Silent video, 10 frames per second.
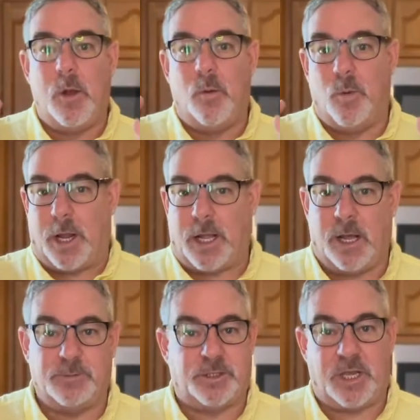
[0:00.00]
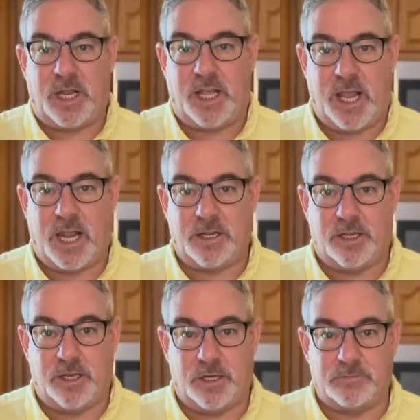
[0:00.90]
when it comes to any canned
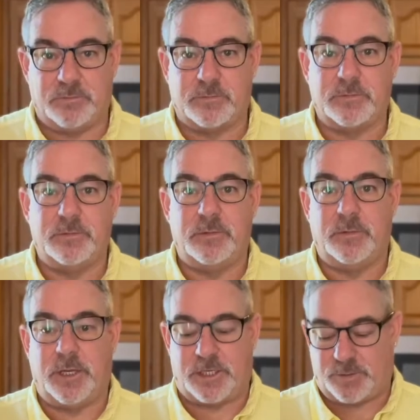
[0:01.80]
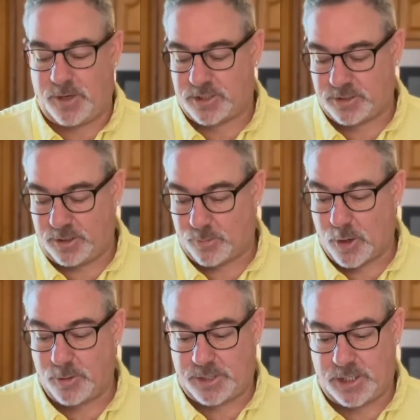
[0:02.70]
good, especially the
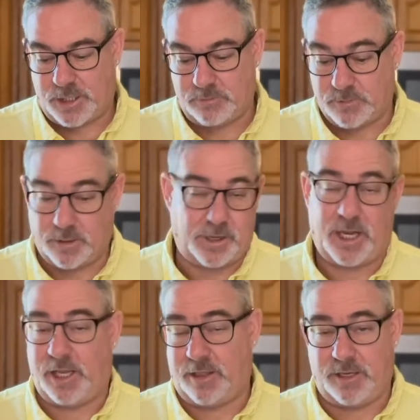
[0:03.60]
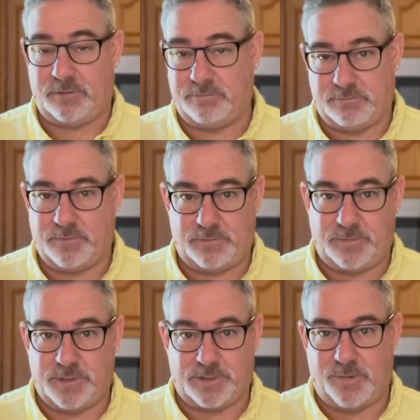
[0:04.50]
protein, well, anything
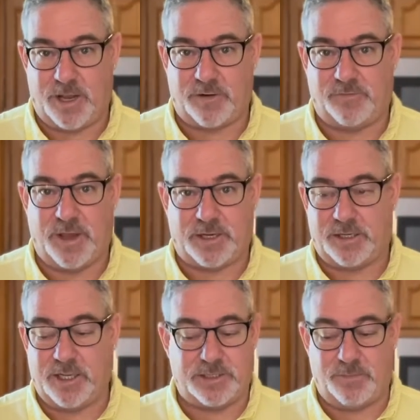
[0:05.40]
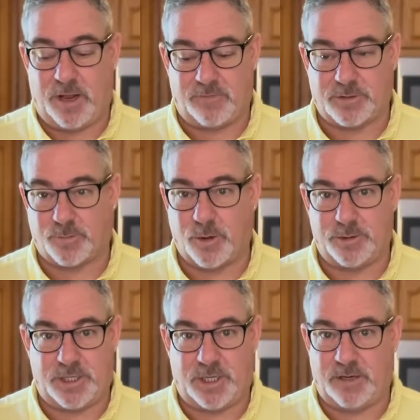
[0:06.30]
as a matter of fact, it doesn't matter if it's
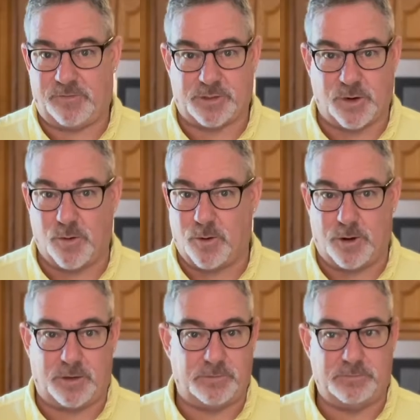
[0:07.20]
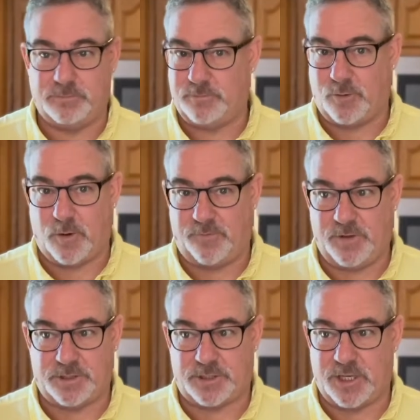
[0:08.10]
protein, if it's corn, or if
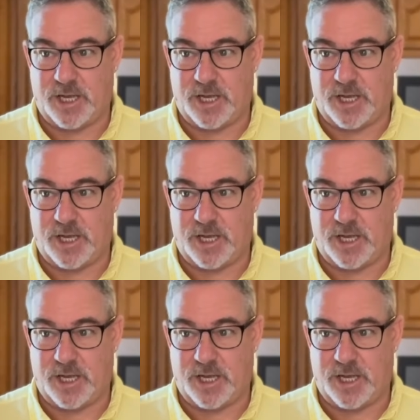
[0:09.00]
it's